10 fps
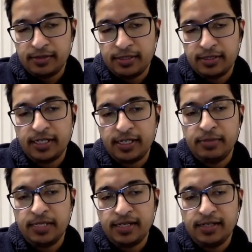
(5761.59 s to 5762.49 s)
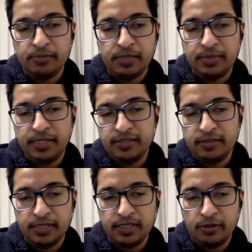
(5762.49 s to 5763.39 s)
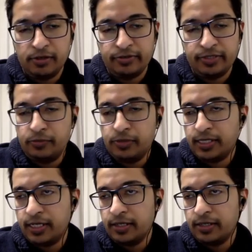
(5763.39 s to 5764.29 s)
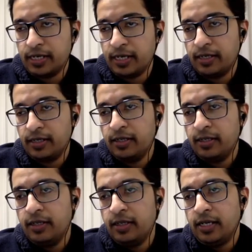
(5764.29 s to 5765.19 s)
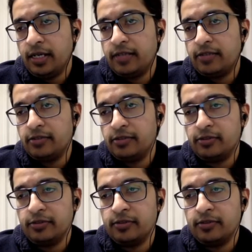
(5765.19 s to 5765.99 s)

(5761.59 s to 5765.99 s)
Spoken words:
The timeline maybe it's a bit off than what I told you.